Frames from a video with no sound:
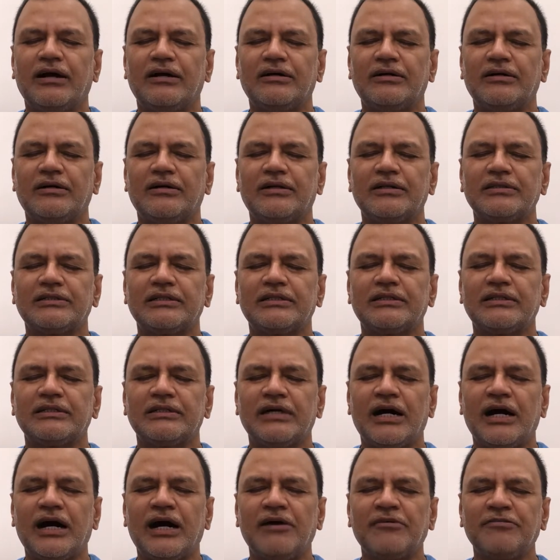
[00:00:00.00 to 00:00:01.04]
or the
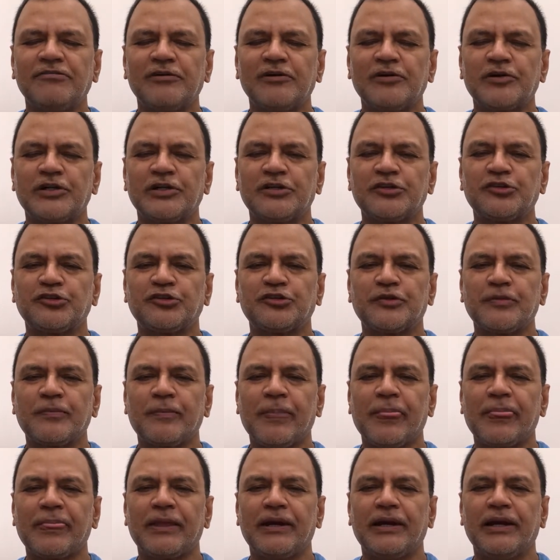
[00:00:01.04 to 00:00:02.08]
half lotus.
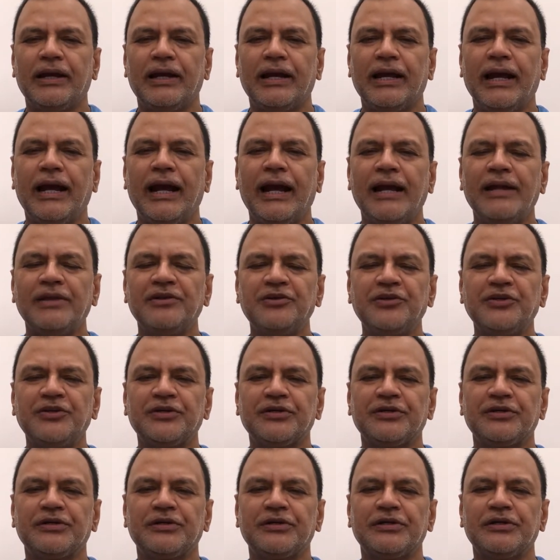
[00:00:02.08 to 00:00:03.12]
And
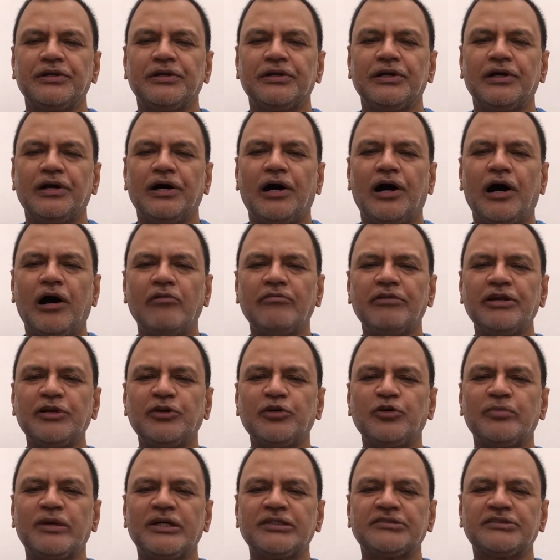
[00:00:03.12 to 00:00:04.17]
how we
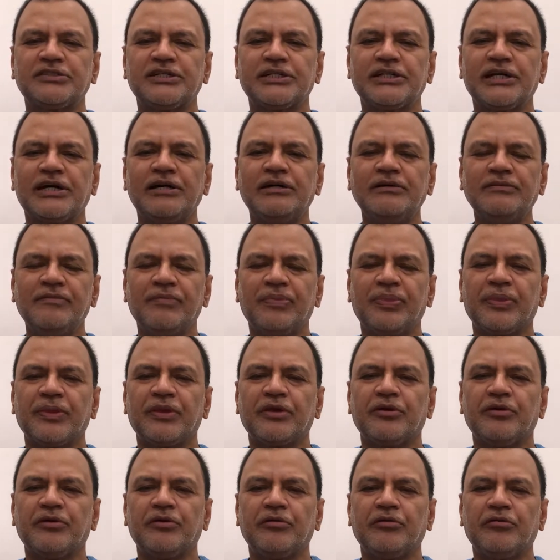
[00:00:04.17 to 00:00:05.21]
do Bhastrika?
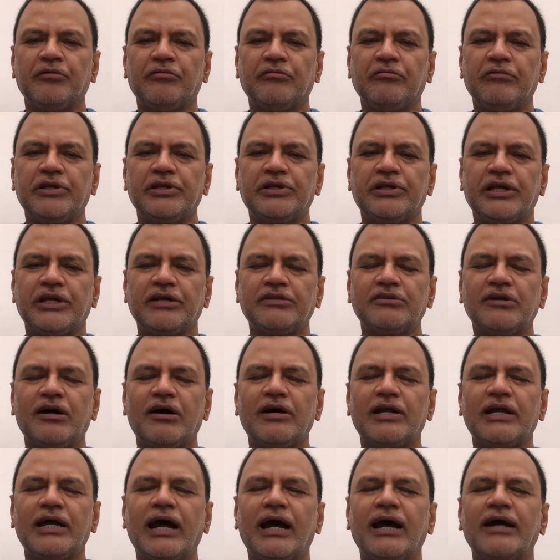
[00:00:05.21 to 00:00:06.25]
We raise
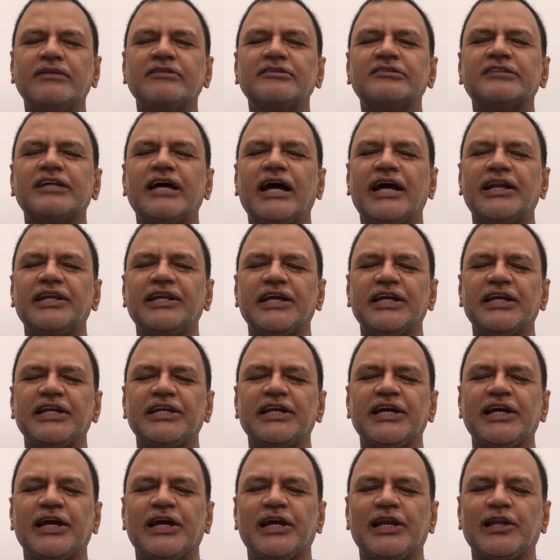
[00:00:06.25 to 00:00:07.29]
our hands and
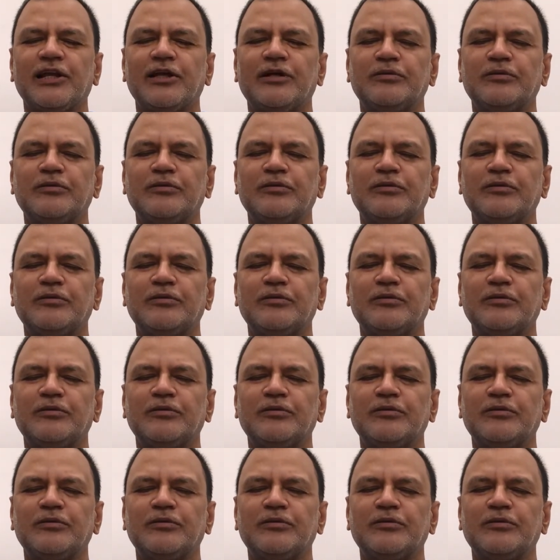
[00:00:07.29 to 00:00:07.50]
inhale.